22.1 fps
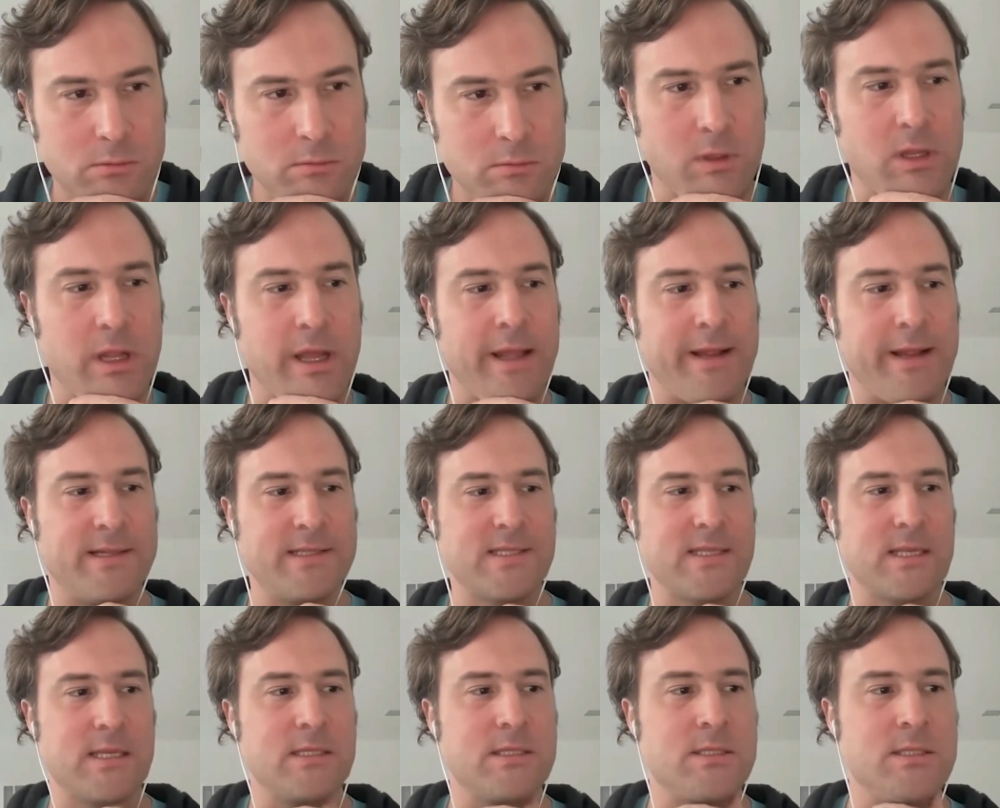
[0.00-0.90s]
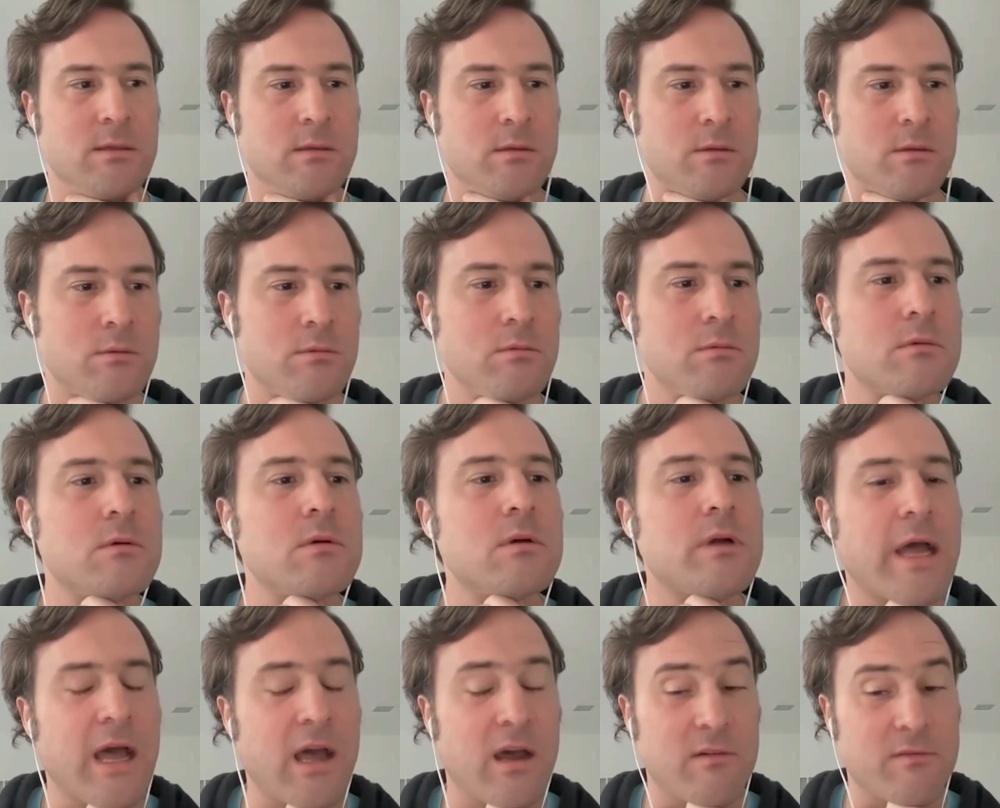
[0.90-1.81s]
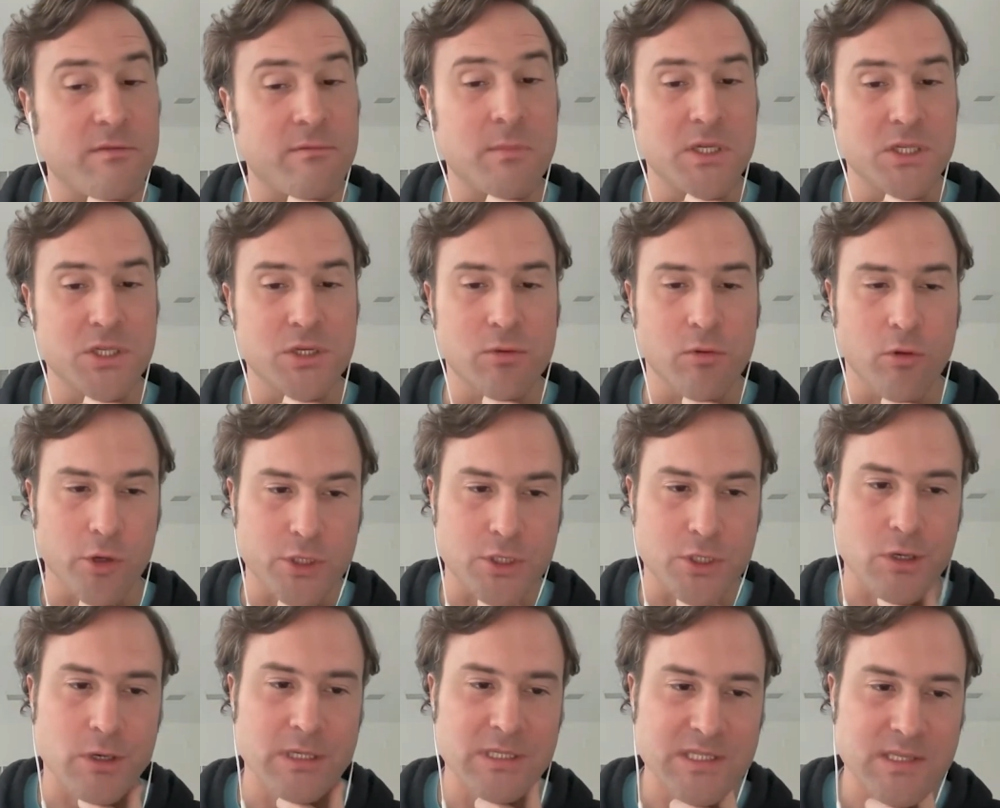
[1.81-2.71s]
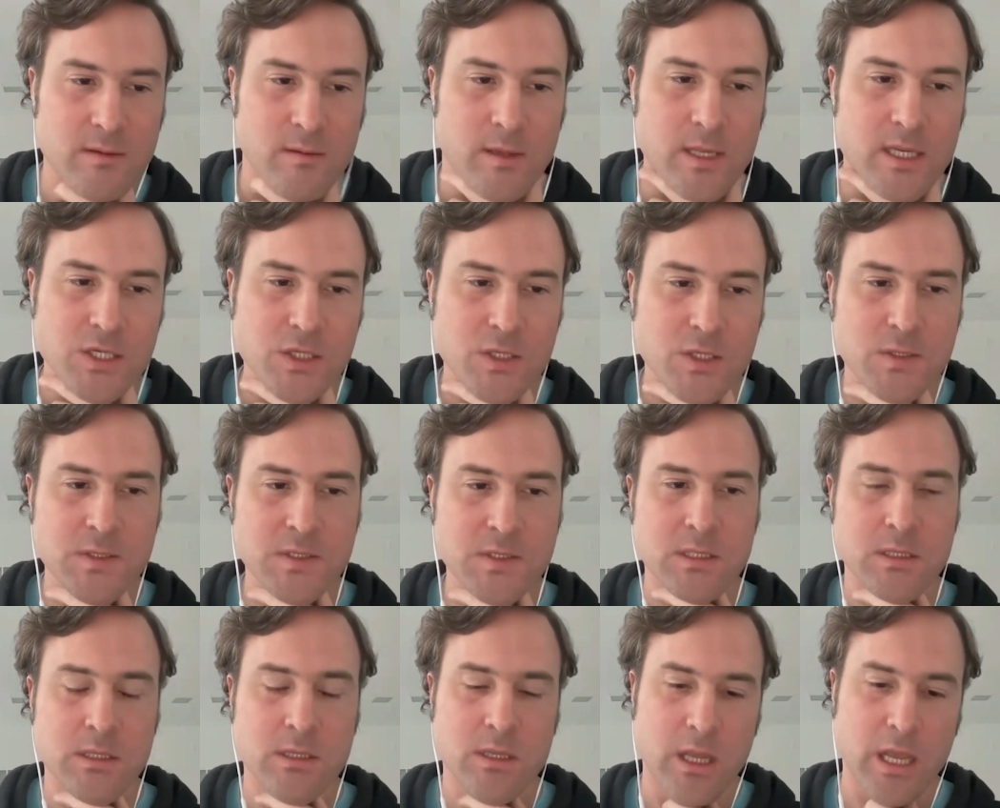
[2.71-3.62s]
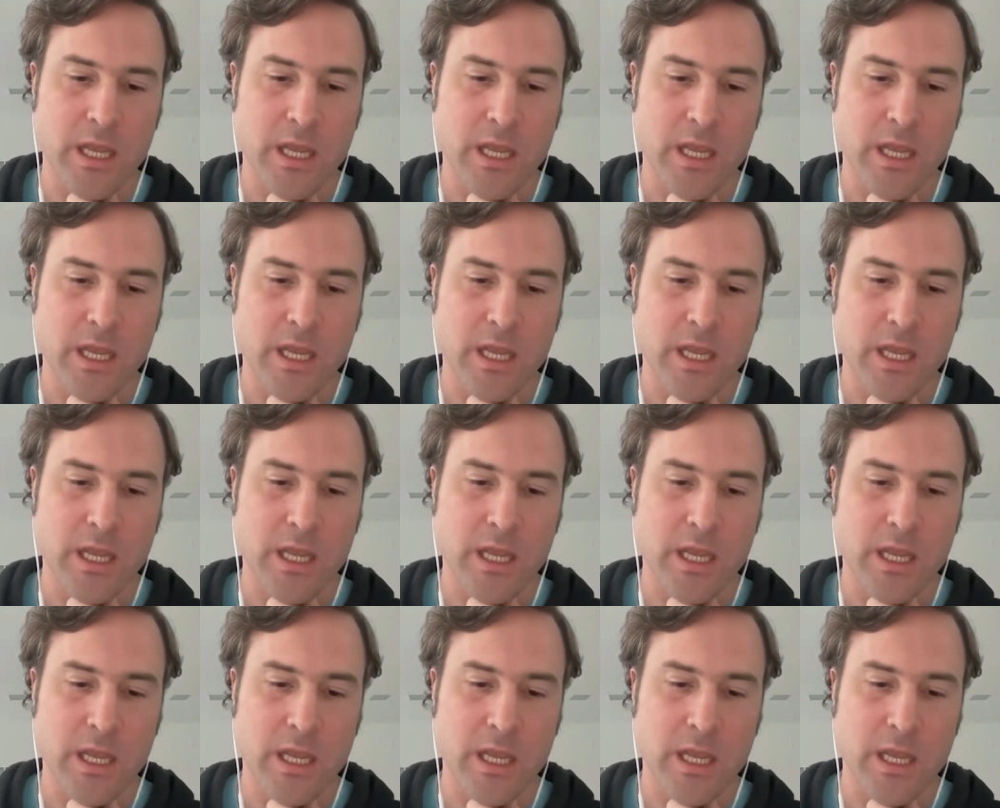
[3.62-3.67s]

clients that do have much larger installations.